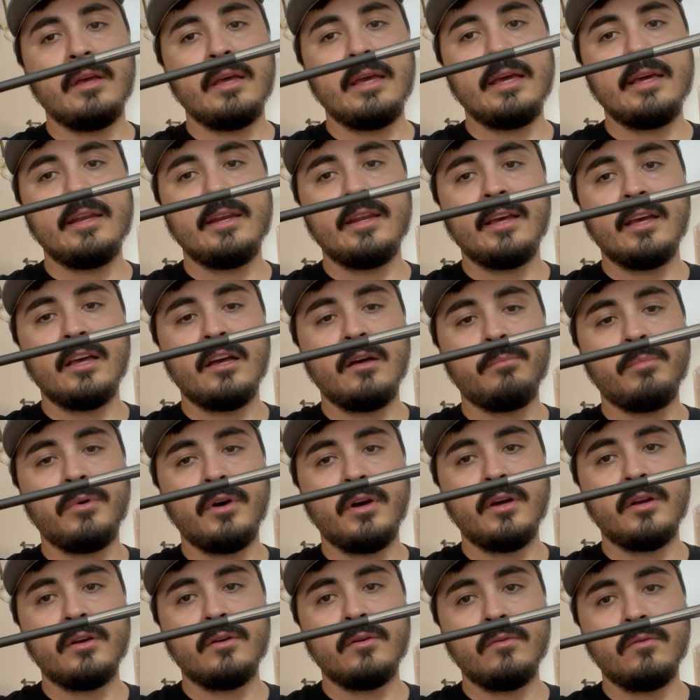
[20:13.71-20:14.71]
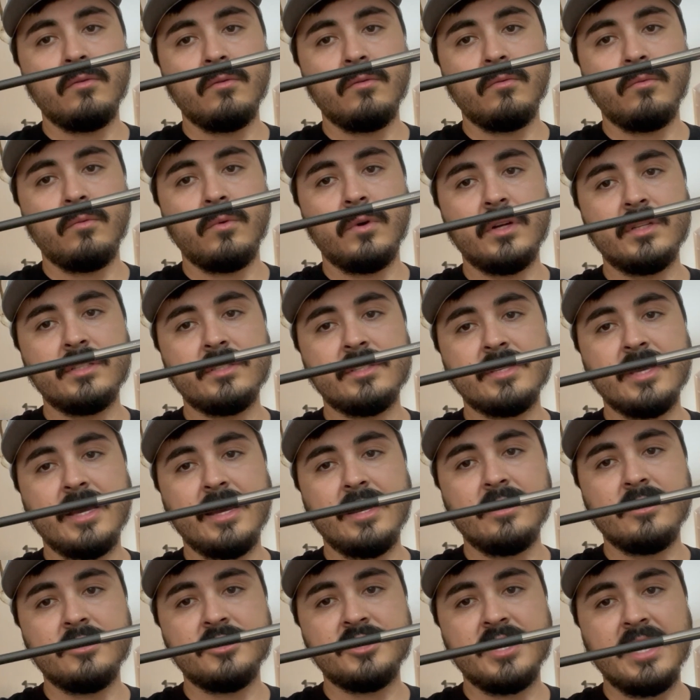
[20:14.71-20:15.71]
ending up on one side
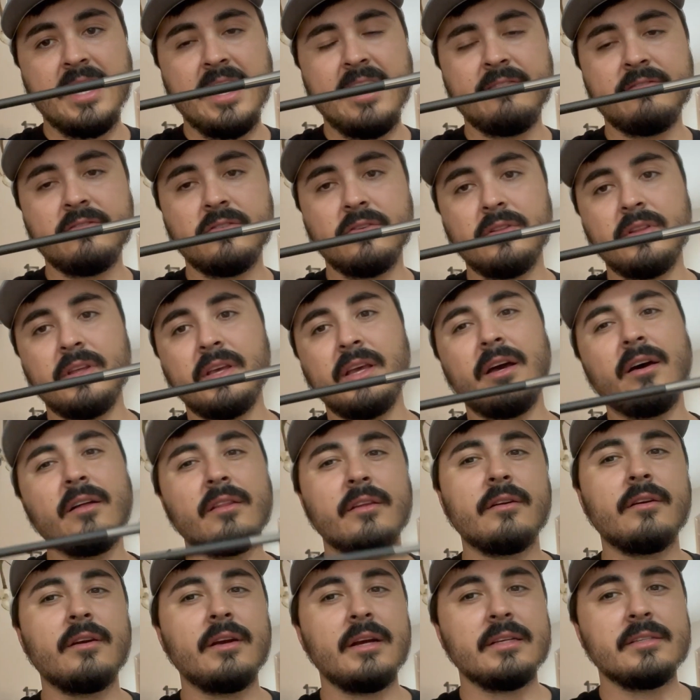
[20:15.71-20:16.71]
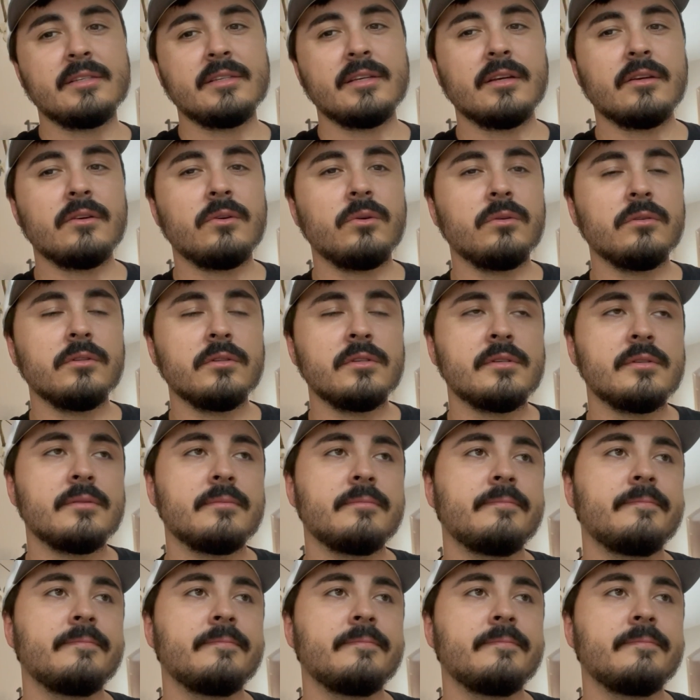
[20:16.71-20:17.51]
of the shaft or the other as it cools.